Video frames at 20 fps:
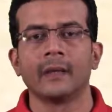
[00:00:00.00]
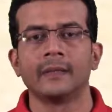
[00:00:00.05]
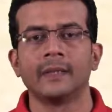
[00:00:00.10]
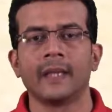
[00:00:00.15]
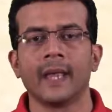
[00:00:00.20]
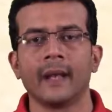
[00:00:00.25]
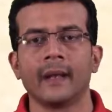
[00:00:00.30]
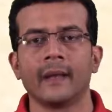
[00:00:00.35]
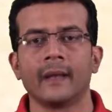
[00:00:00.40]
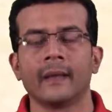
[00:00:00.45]

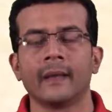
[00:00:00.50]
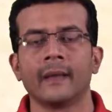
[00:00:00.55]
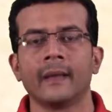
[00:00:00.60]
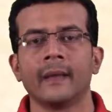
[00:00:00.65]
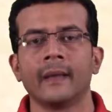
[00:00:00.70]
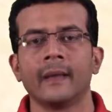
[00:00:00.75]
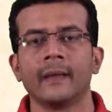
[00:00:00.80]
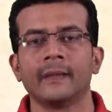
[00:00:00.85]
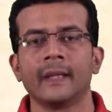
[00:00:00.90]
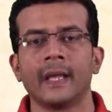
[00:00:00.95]
then
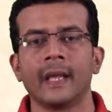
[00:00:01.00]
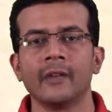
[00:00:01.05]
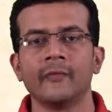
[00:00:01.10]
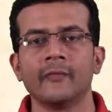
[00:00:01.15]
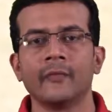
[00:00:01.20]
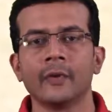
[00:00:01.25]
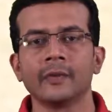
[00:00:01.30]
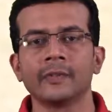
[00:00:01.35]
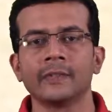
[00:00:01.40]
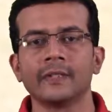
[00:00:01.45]
the
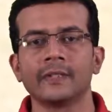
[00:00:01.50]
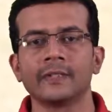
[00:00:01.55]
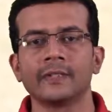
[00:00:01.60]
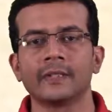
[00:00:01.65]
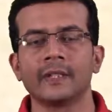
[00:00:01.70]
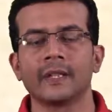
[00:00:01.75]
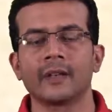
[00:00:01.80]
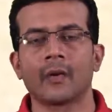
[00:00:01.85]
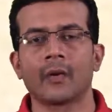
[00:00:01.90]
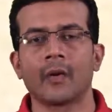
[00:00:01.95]

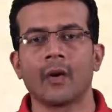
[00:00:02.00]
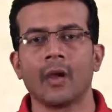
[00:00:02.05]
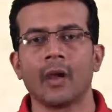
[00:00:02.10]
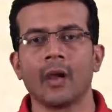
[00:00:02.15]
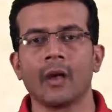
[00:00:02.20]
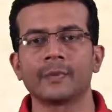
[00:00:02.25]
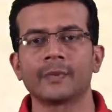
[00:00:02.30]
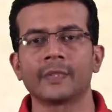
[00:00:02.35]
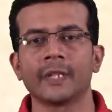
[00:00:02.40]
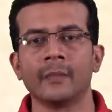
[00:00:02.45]
Infosys call
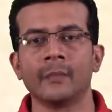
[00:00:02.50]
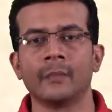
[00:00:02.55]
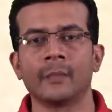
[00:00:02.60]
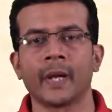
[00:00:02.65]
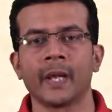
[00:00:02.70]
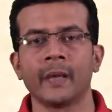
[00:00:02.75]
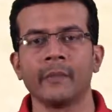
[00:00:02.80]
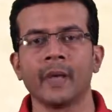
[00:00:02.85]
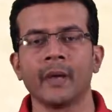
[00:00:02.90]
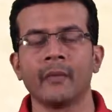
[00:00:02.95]
option
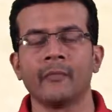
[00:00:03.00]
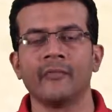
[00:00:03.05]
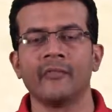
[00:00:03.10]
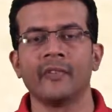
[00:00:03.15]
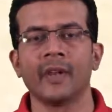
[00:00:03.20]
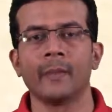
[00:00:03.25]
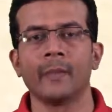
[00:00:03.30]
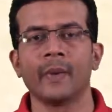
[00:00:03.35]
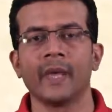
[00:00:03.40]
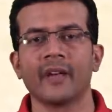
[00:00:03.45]
premium
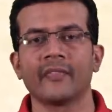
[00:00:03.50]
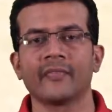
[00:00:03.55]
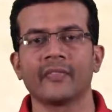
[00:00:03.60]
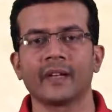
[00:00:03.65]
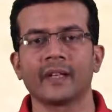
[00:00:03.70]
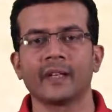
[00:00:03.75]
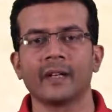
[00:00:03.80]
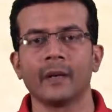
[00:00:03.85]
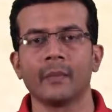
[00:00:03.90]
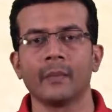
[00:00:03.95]
will be
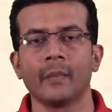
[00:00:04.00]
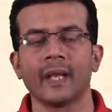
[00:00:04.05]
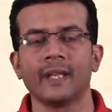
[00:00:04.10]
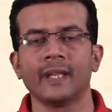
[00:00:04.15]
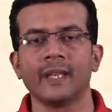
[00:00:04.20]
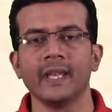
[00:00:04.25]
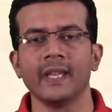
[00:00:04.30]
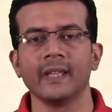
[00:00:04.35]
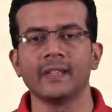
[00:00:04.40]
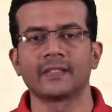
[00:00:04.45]
affected by the